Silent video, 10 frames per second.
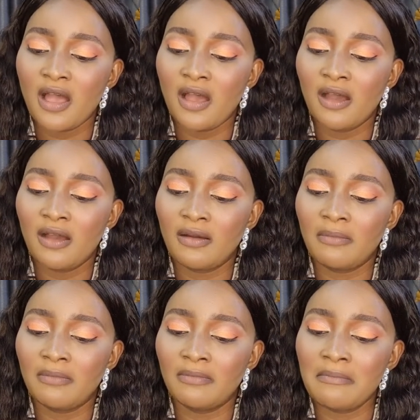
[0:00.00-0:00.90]

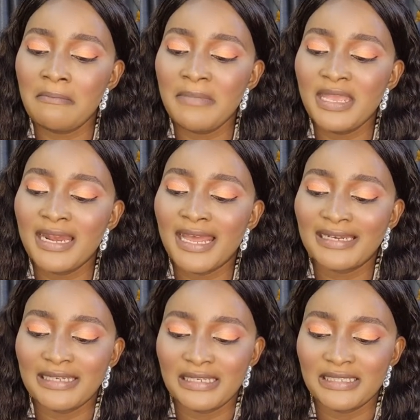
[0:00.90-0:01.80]
um
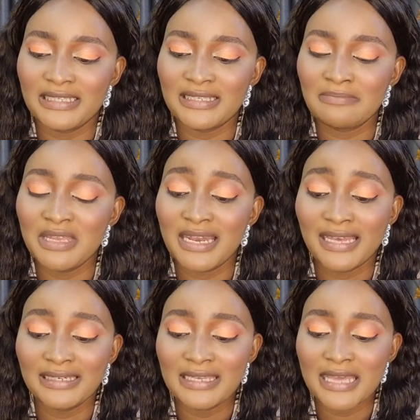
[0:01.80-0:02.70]
Milani. This is
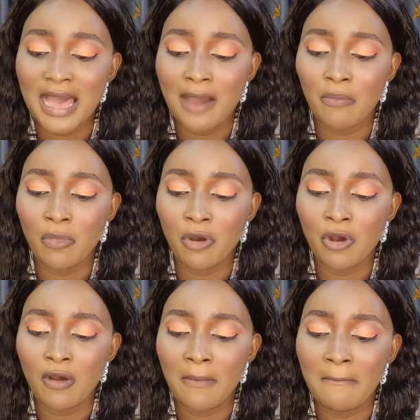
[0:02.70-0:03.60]
Milani
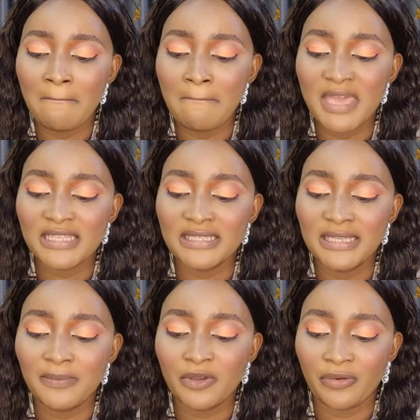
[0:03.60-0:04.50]
Amore Matte
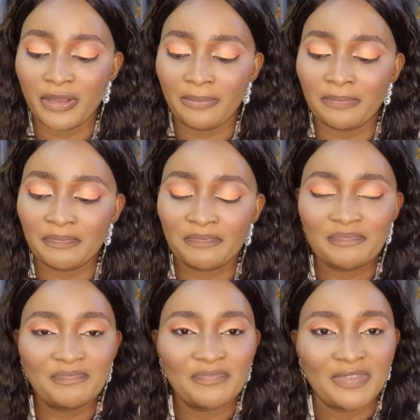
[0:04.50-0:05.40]
Lip Cream.
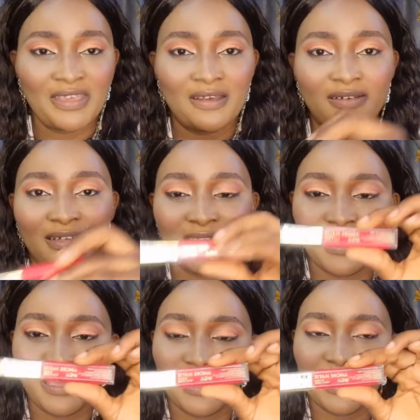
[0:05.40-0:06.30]
Yeah,
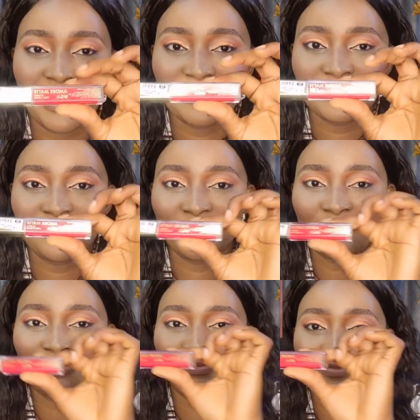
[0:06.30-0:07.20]
it has a lot
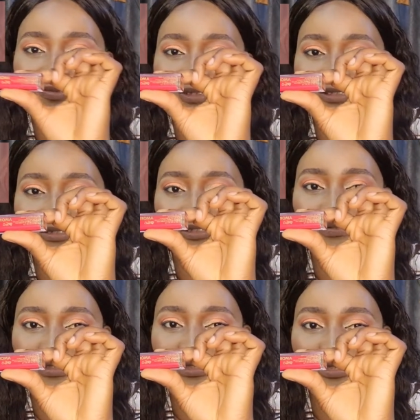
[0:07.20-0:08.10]
of, I don't know
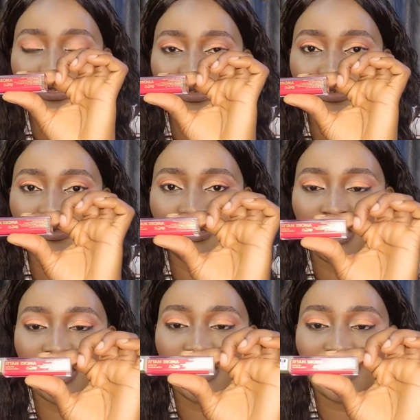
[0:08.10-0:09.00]
if you can see it,
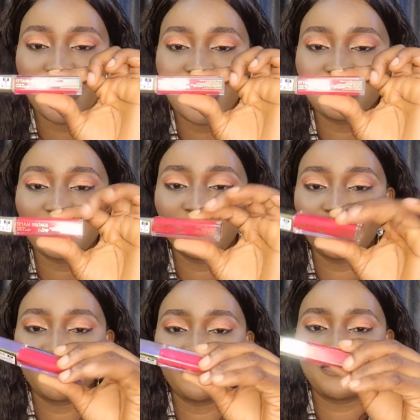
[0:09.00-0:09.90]
it has a
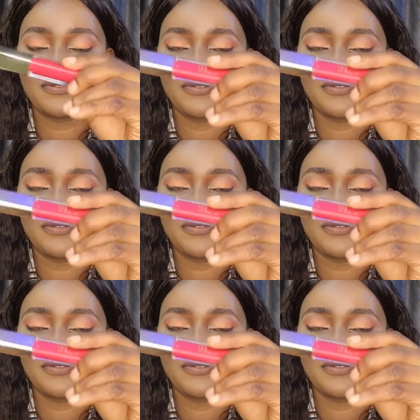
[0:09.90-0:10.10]
lot of